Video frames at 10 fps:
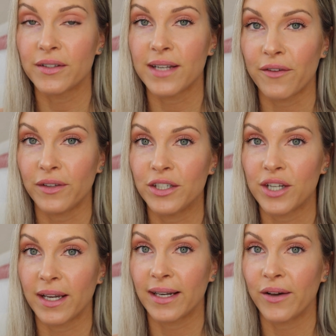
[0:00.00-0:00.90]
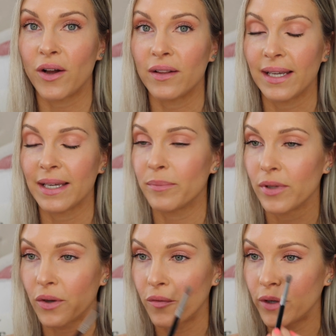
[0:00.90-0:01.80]
definitely check it out. I'll link it
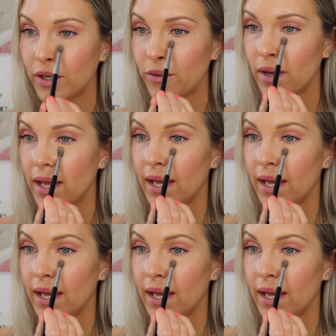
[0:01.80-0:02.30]
below for you.